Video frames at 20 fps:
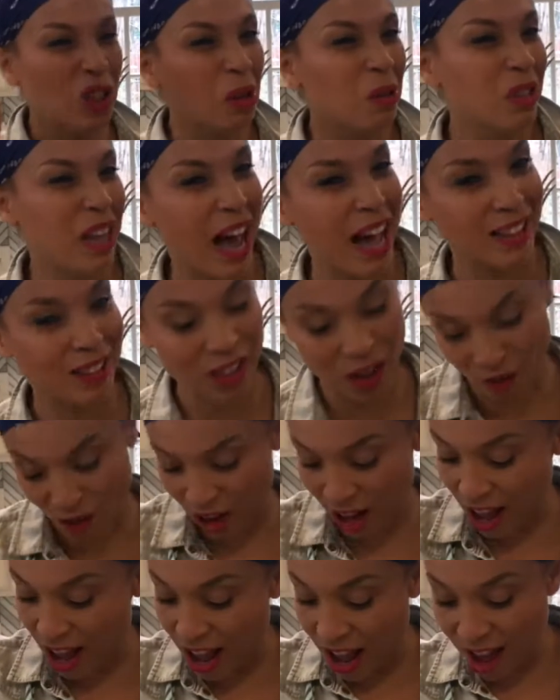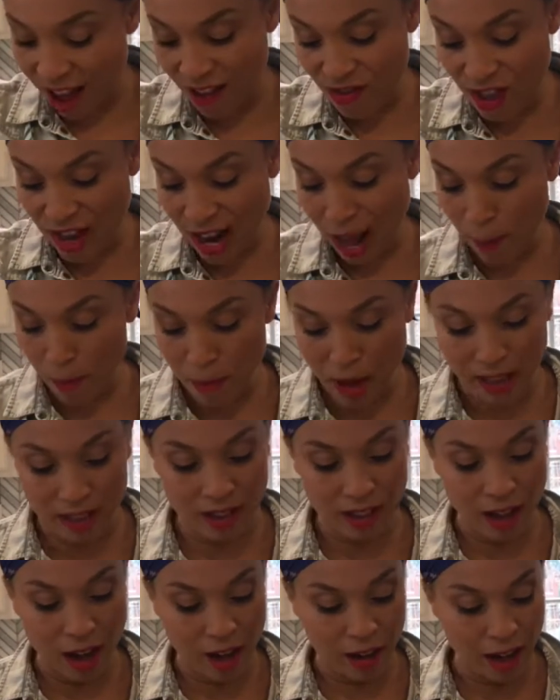2 dots of it. And then I
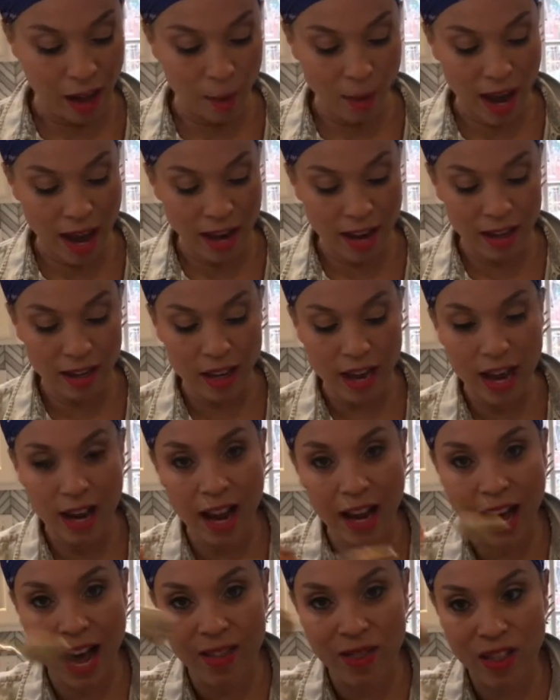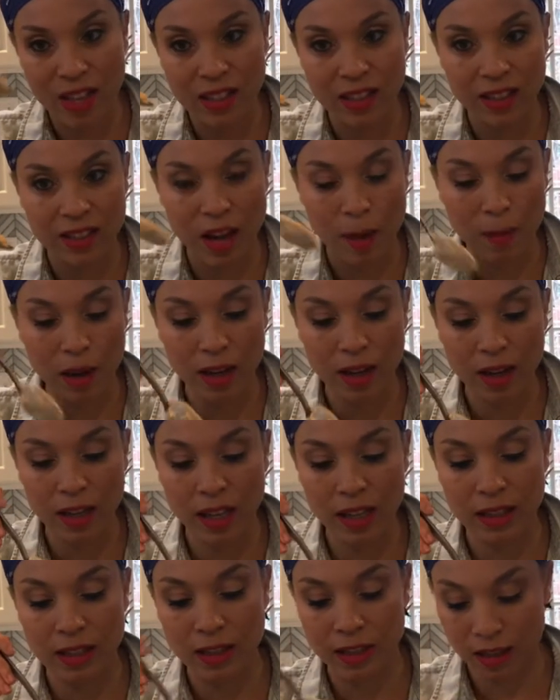mixed it all up, and I got this yummy
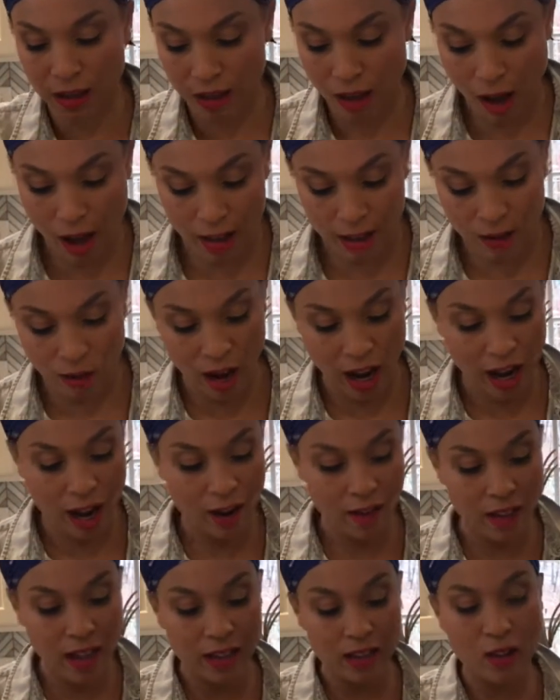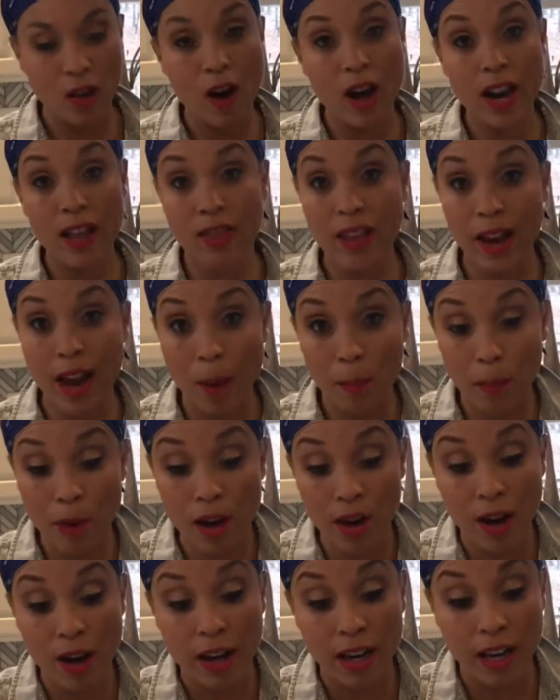looking sauce right here that's on it that I
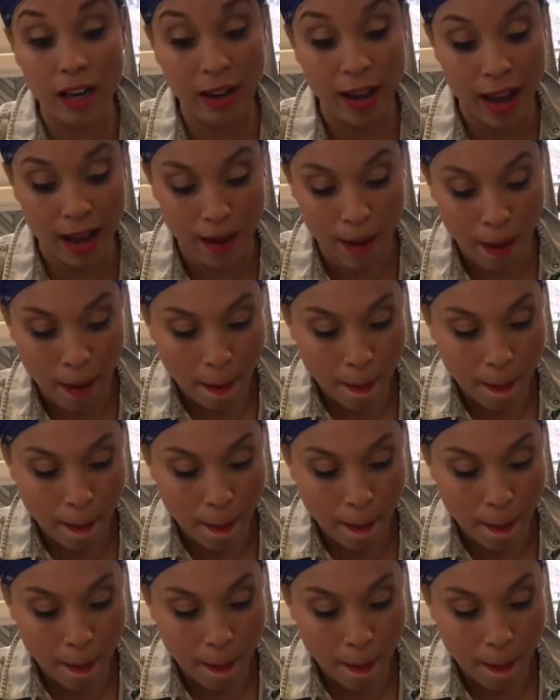put on it like